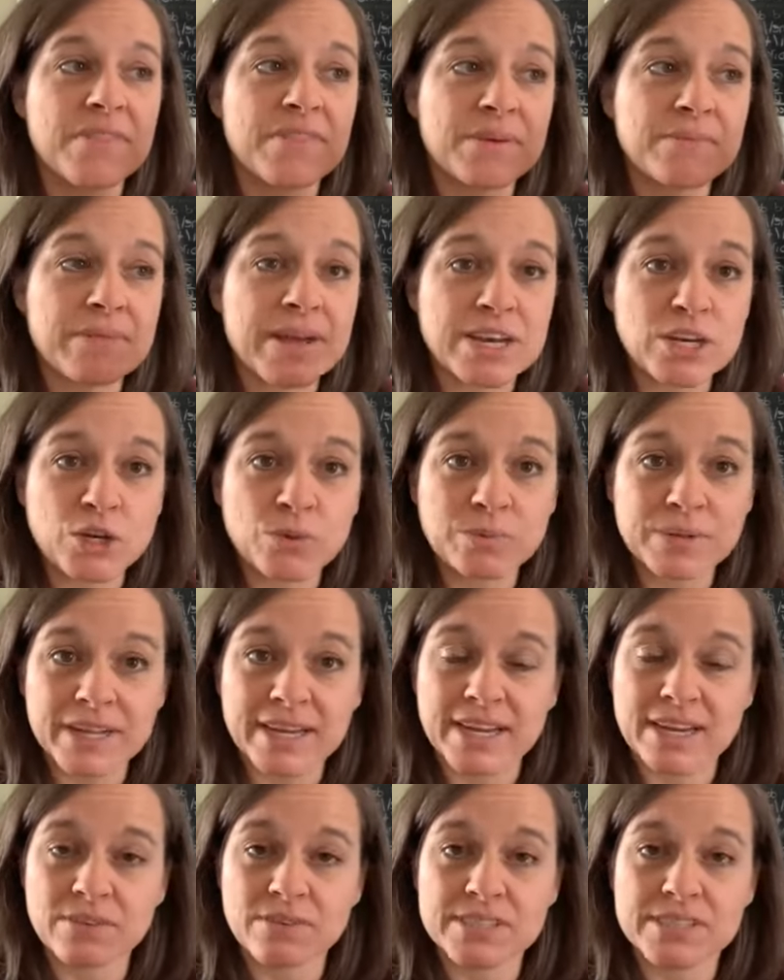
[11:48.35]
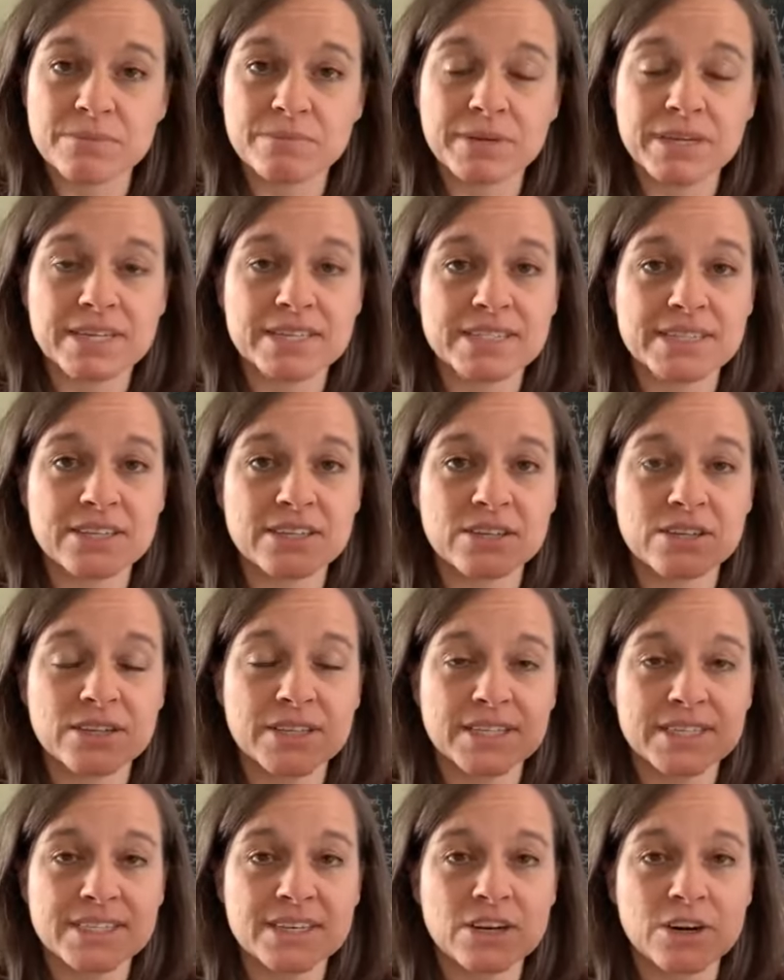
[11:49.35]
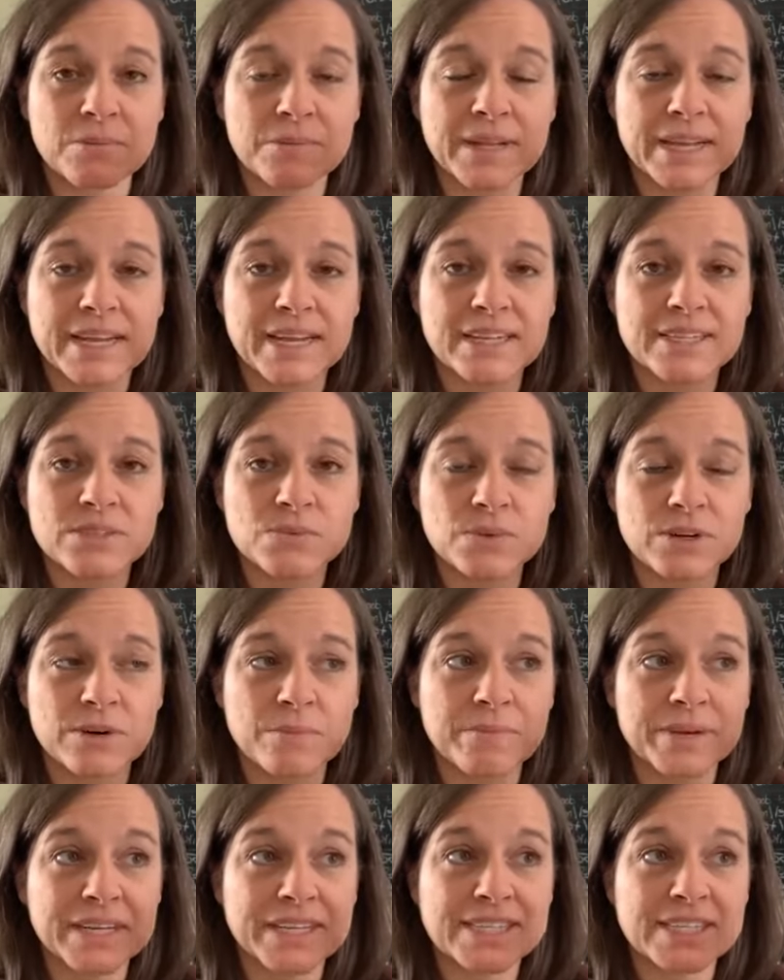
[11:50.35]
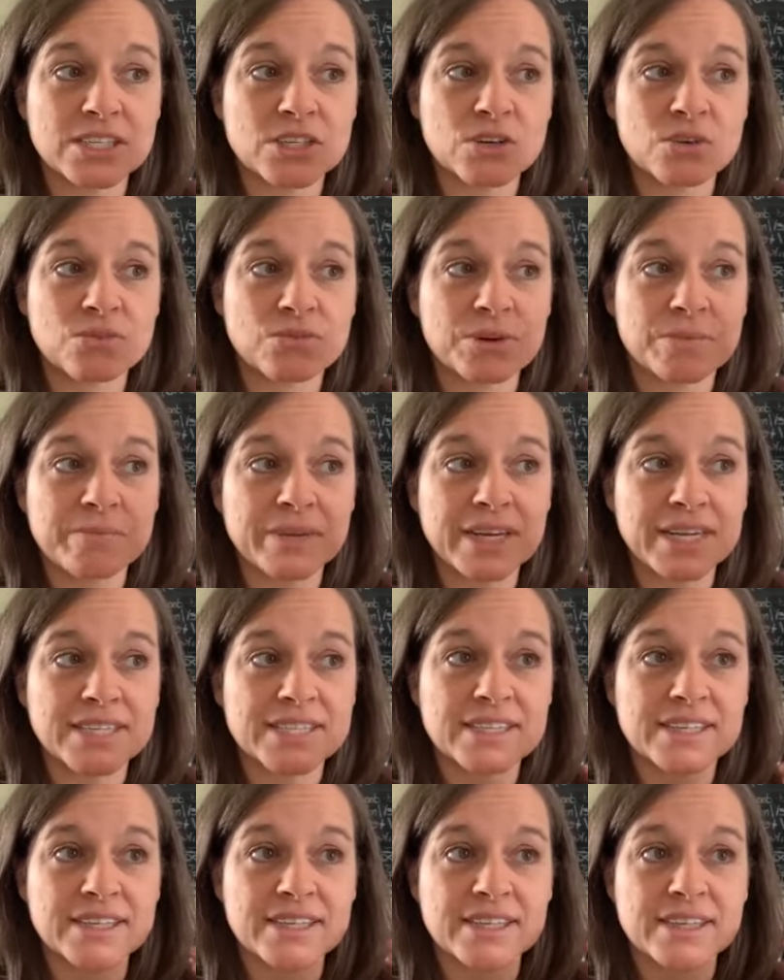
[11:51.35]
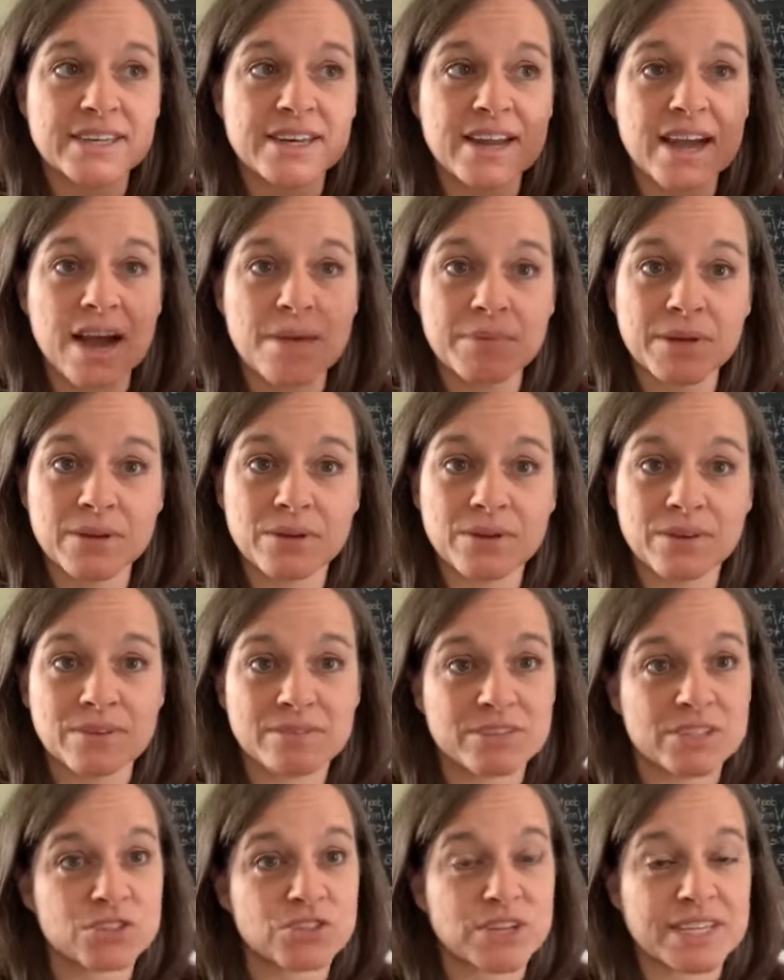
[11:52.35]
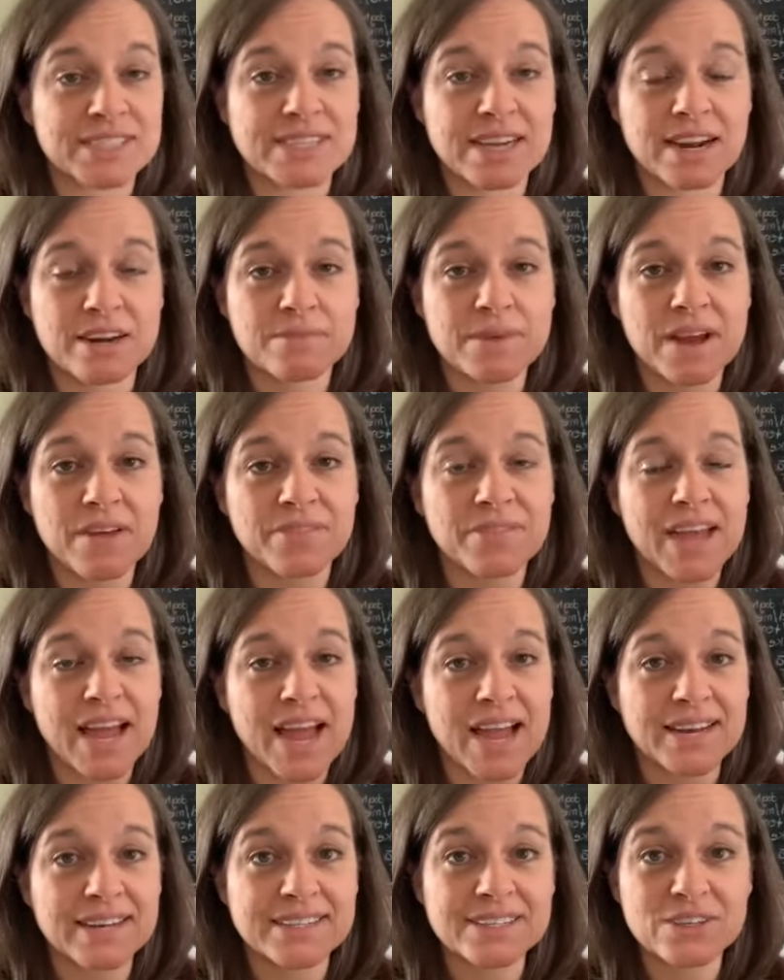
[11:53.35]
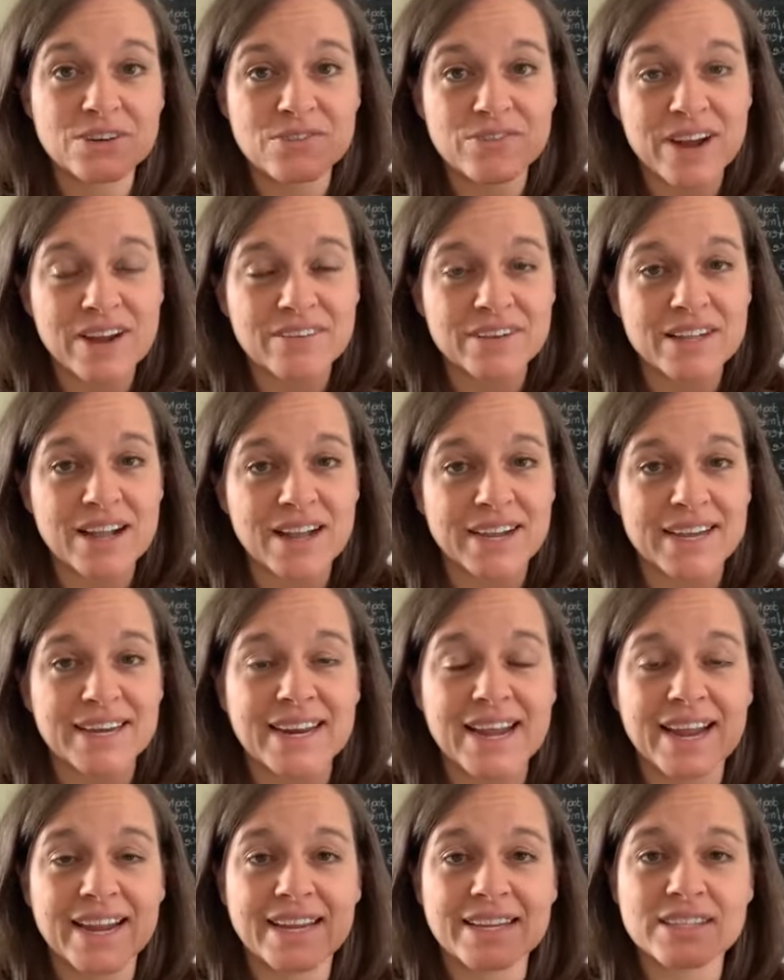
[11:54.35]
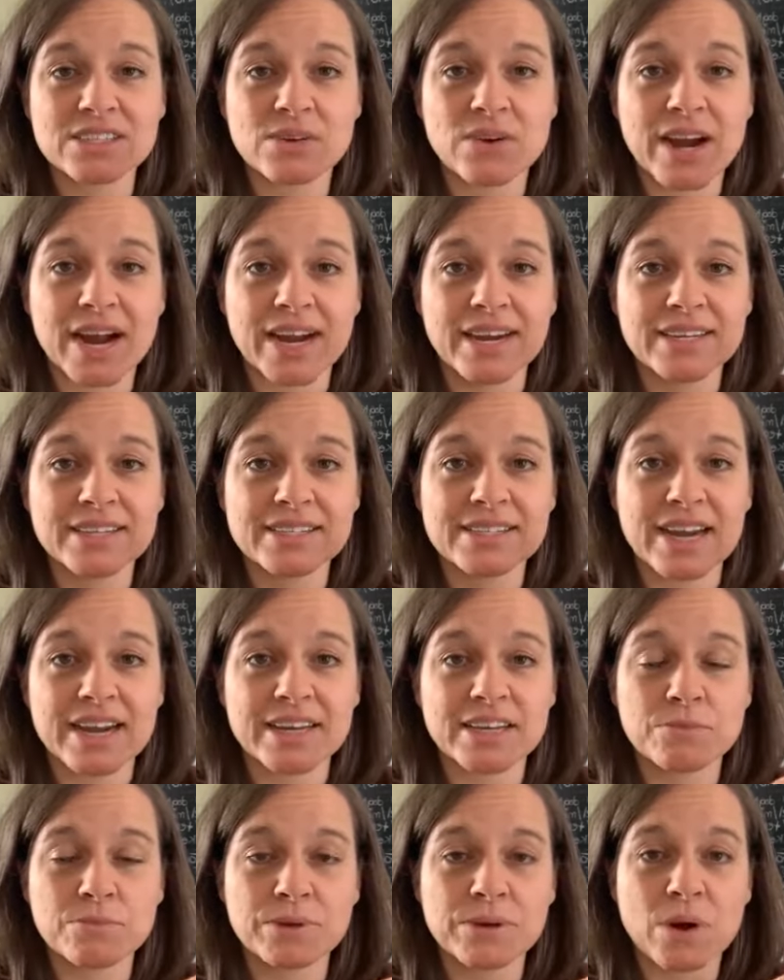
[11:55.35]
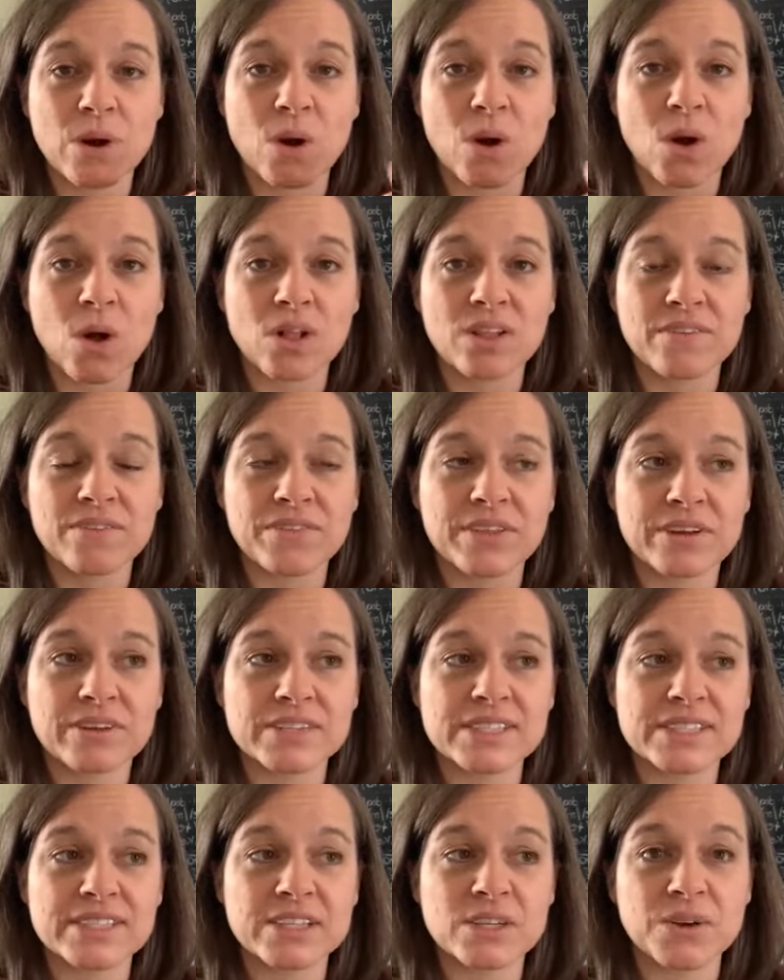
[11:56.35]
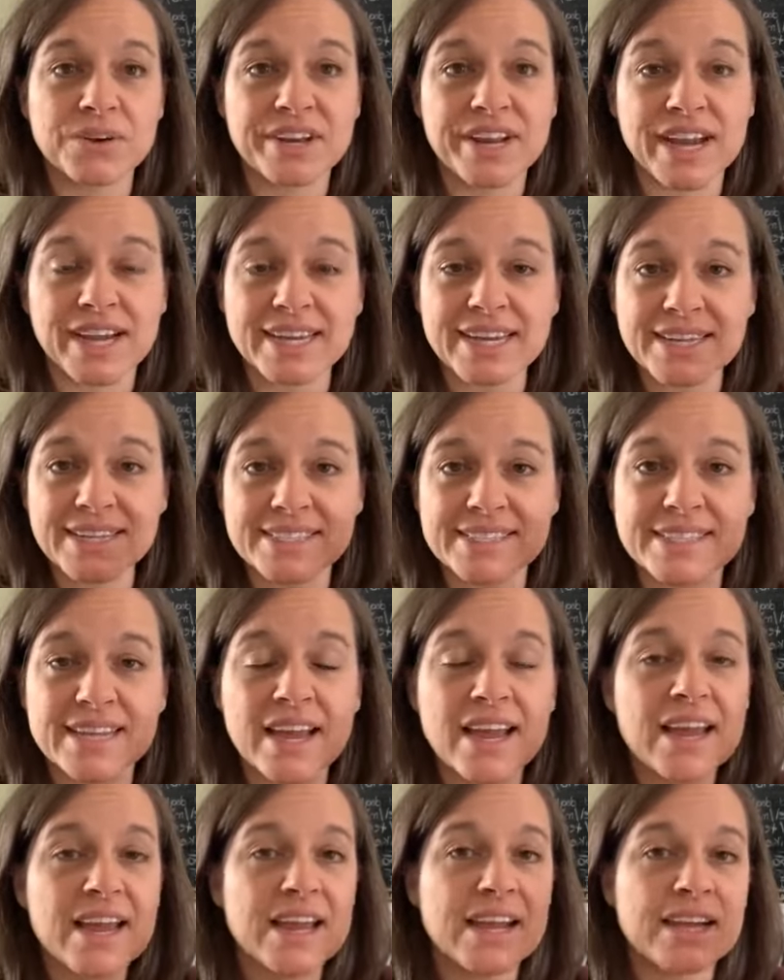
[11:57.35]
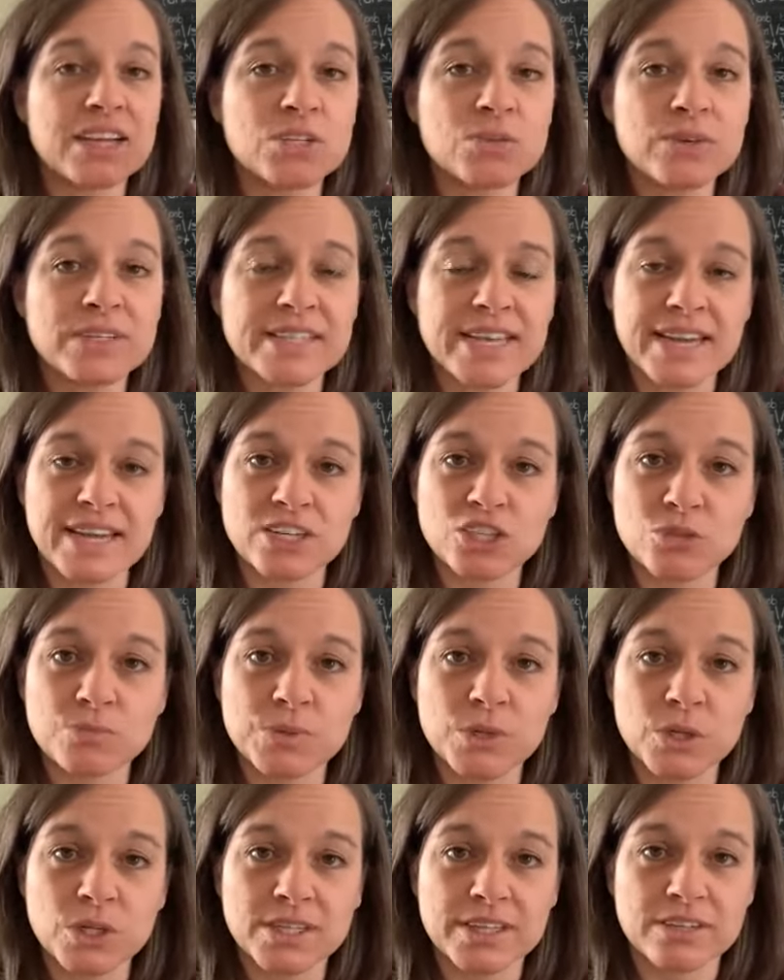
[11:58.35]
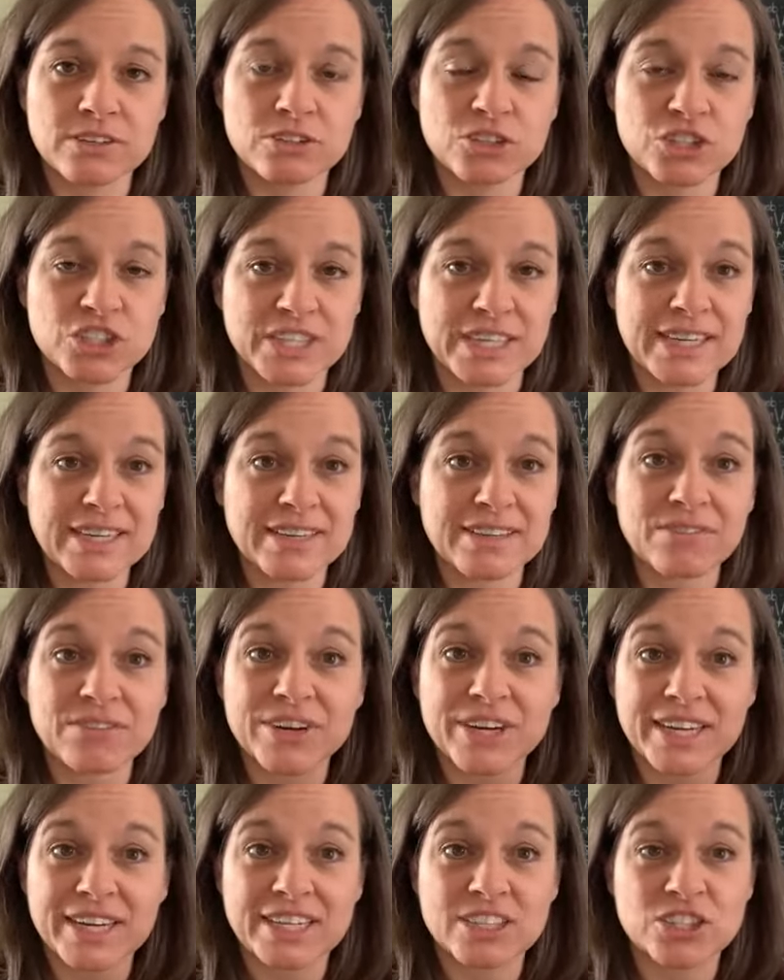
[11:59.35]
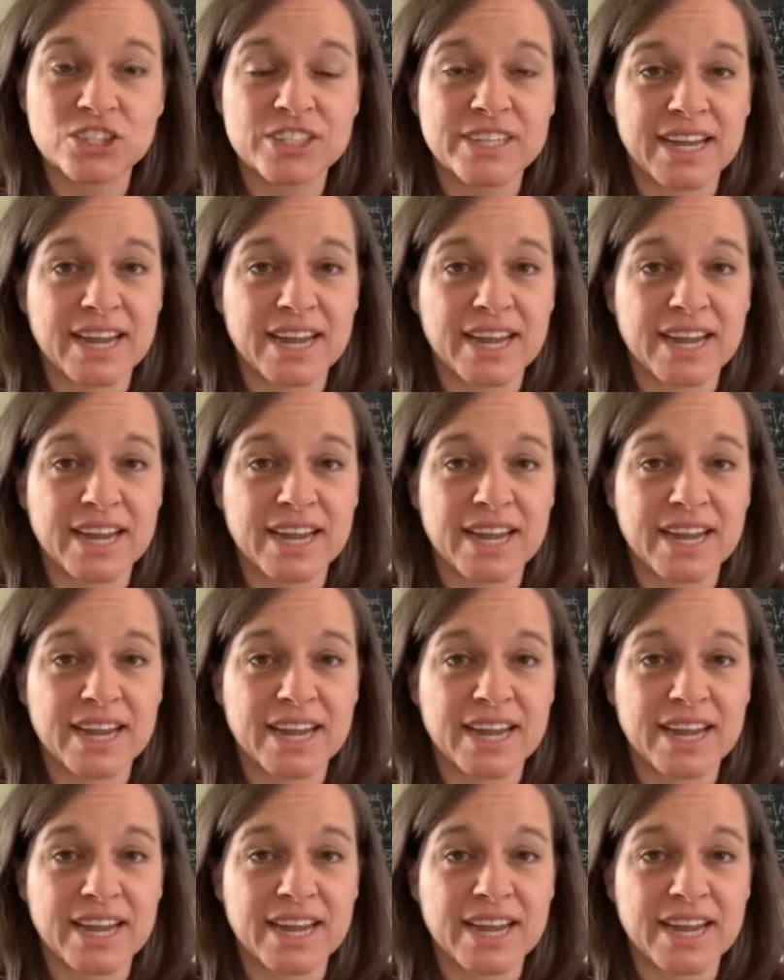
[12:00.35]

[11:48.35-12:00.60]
The menu plan was a big deal. The dinner plans were a big deal for me to not be stressed out about that until five o'clock at night. And so I decided to put all of those little nuggets into a tangible little sheet for each